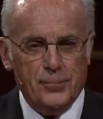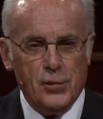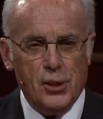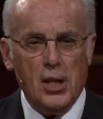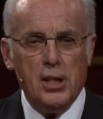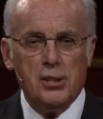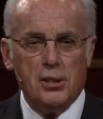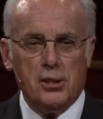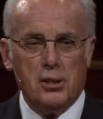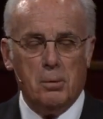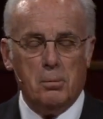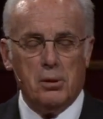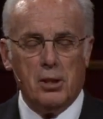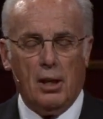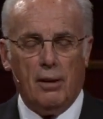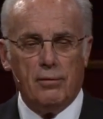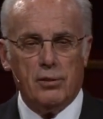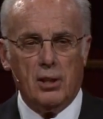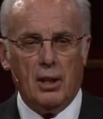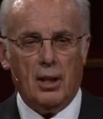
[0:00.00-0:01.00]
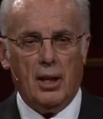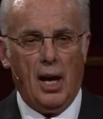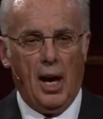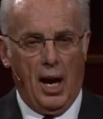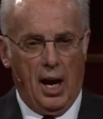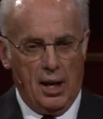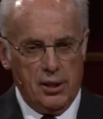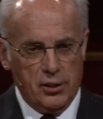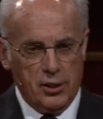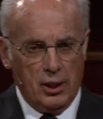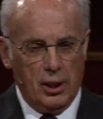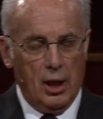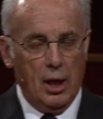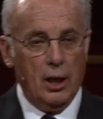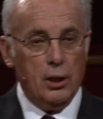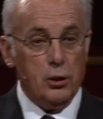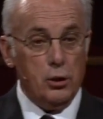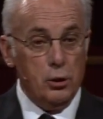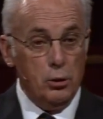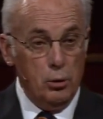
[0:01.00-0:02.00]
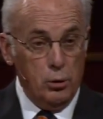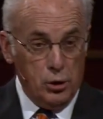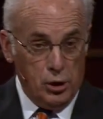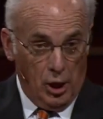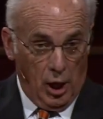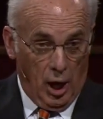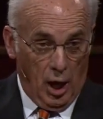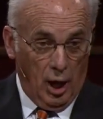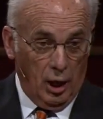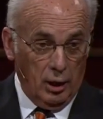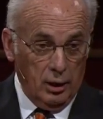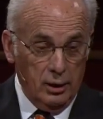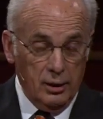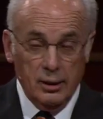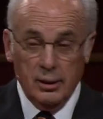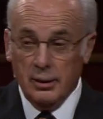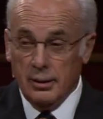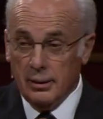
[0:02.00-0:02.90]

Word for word: Jesus himself said, "Ask and you shall."